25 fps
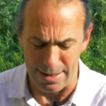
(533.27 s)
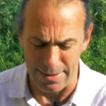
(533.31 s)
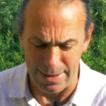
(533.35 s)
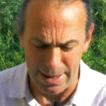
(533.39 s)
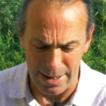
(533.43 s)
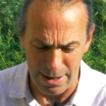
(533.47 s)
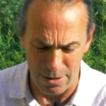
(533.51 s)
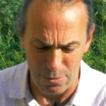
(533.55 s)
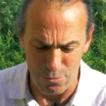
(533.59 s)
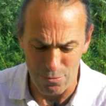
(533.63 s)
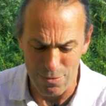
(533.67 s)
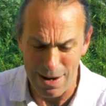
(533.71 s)

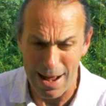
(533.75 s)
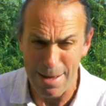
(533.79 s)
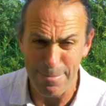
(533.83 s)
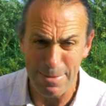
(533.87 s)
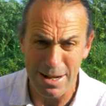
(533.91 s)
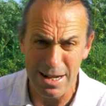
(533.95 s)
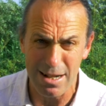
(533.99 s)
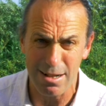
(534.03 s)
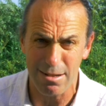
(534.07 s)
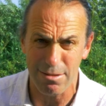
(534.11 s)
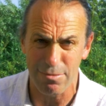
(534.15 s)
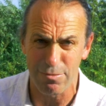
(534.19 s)
They are
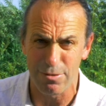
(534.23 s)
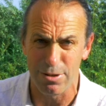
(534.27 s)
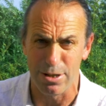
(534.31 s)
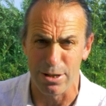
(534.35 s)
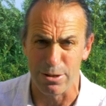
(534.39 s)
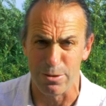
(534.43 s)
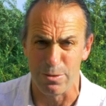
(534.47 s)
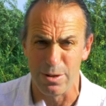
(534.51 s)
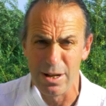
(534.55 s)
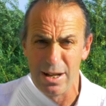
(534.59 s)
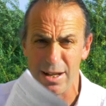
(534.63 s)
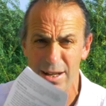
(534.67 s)
ramming
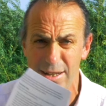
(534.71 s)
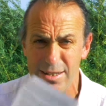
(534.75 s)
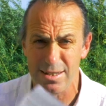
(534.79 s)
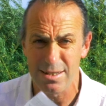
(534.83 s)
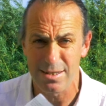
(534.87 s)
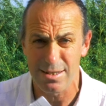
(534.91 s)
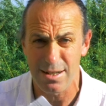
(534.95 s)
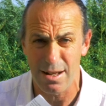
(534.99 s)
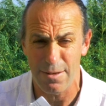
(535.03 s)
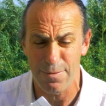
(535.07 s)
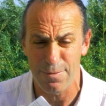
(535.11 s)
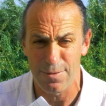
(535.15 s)
through
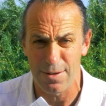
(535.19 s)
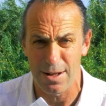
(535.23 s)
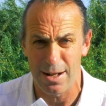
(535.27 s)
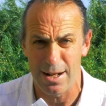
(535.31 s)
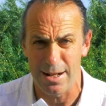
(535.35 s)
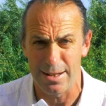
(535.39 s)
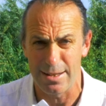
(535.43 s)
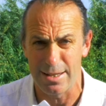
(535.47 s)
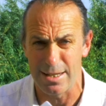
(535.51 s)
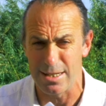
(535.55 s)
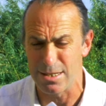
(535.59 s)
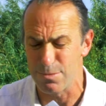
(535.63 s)
stuff
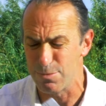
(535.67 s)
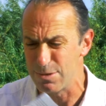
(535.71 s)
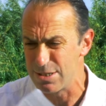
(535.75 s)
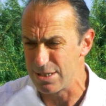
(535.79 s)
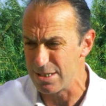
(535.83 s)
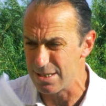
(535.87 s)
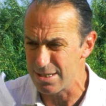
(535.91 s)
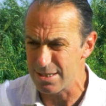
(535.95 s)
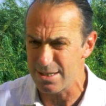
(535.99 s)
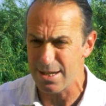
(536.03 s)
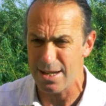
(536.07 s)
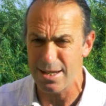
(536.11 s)
like this, which
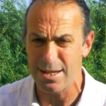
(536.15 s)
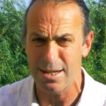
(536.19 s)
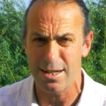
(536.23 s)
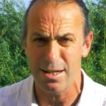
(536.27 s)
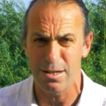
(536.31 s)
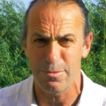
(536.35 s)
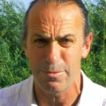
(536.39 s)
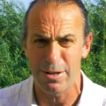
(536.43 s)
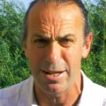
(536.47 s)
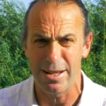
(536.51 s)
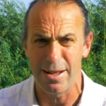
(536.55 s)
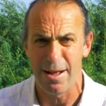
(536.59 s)
is
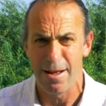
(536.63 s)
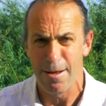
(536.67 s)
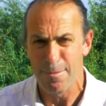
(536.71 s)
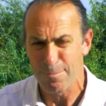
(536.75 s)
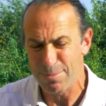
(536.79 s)
taking away.